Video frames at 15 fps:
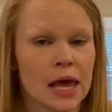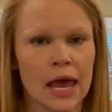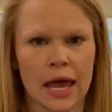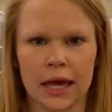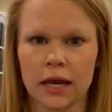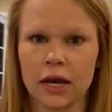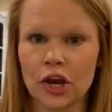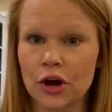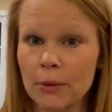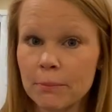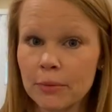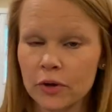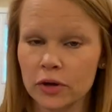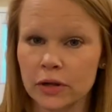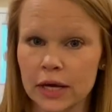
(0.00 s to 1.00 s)
And
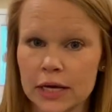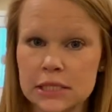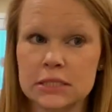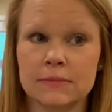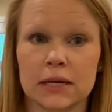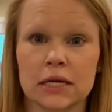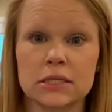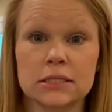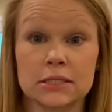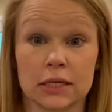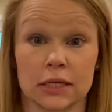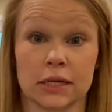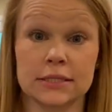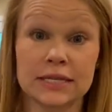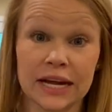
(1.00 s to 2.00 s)
numberless means it
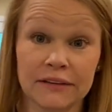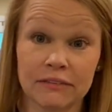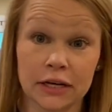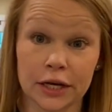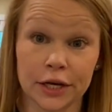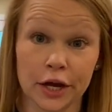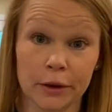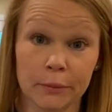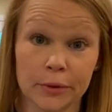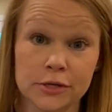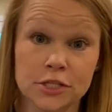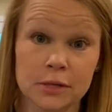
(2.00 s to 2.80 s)
doesn't have any numbers